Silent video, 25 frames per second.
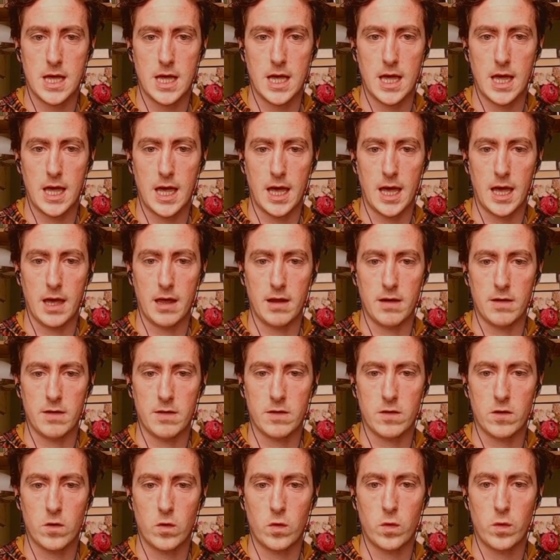And
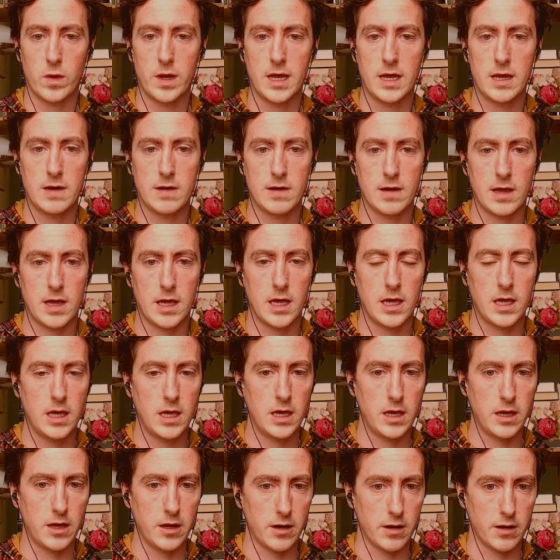queen
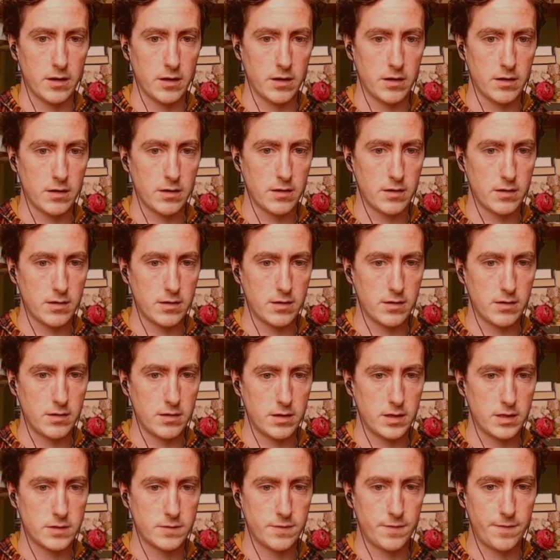here,
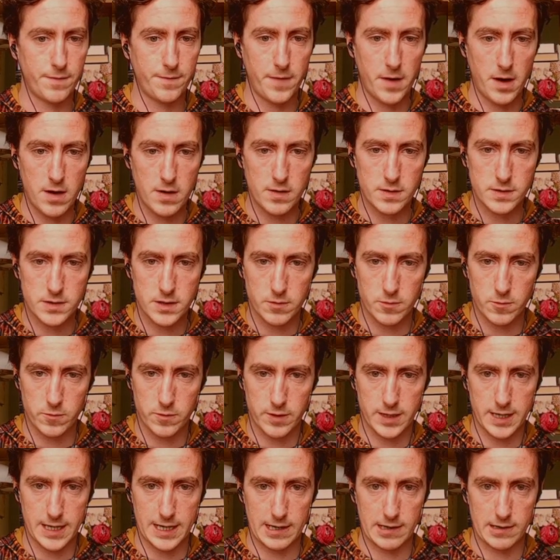as far as I'm
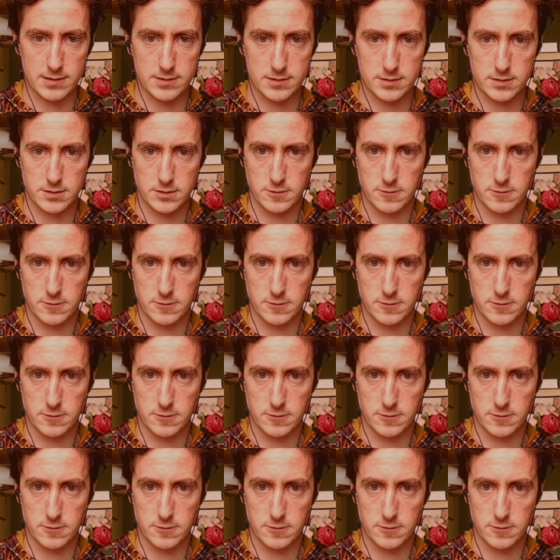aware,